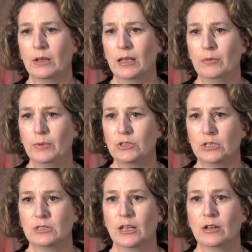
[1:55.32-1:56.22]

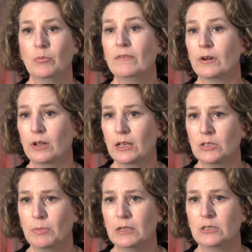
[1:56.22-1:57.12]
admissions that can be very
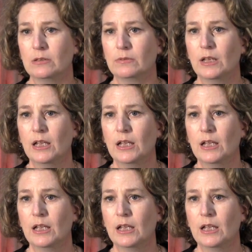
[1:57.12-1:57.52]
expensive?